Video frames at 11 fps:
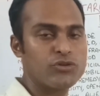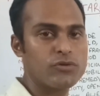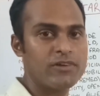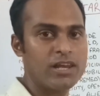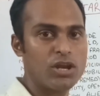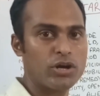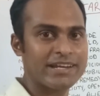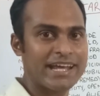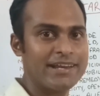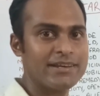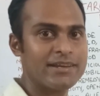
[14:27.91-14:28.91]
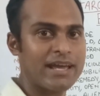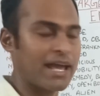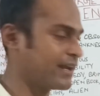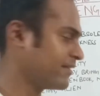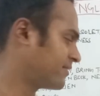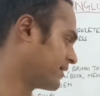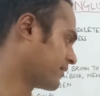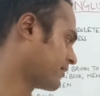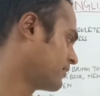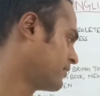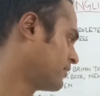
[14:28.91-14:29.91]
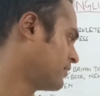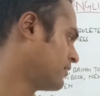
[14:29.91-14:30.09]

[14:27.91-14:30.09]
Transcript: you will not gain anything.